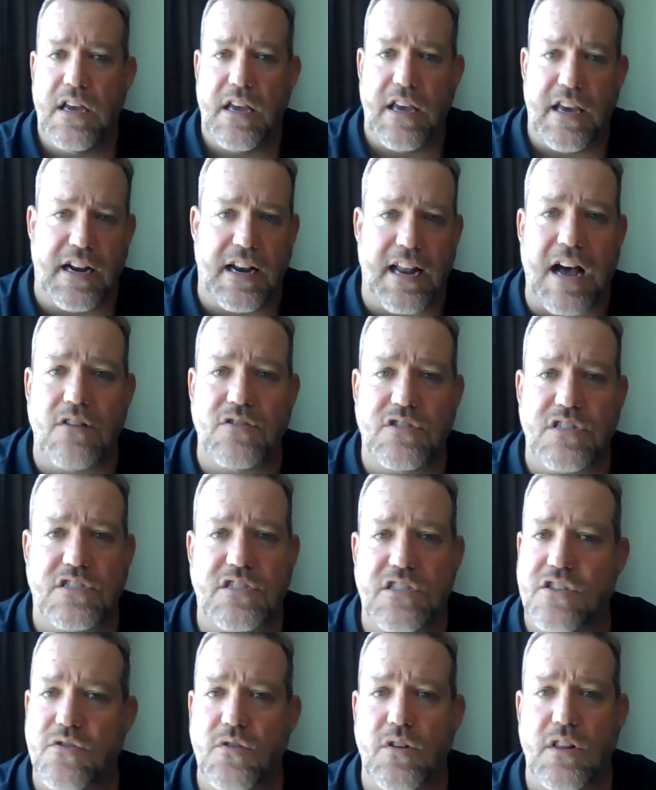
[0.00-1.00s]
it allows us
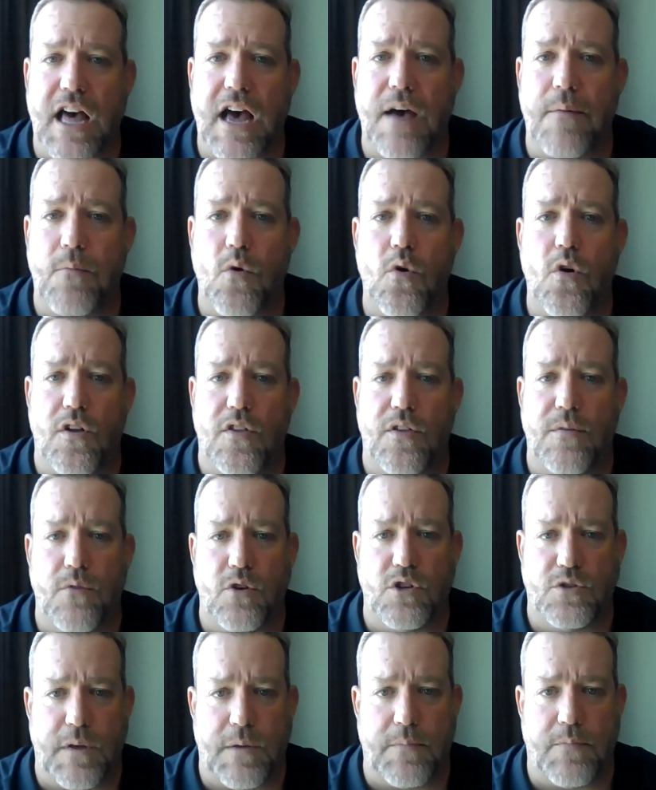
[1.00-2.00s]
to do a lot more than
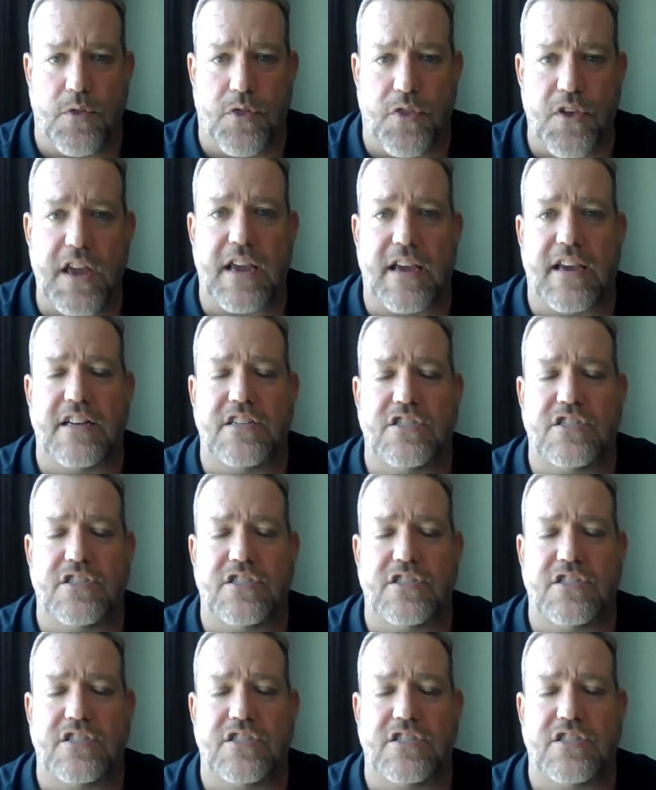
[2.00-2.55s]
most people think.